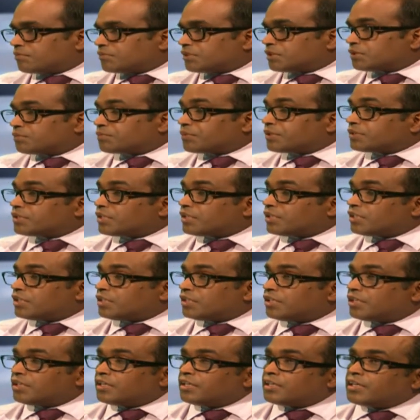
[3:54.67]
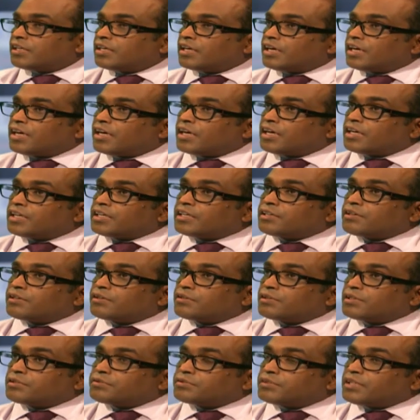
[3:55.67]
especially
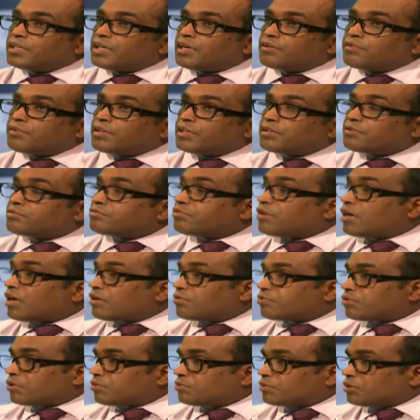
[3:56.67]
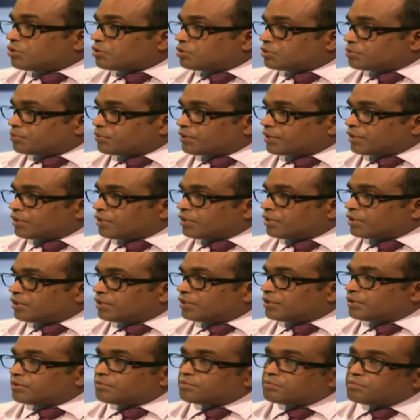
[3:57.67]
if they are very far from the hospital.
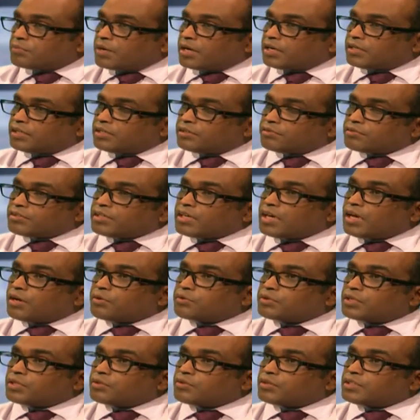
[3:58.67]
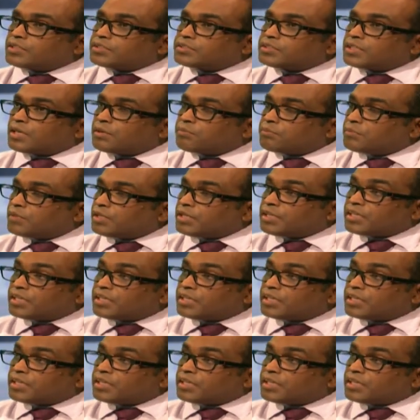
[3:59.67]
But we have given some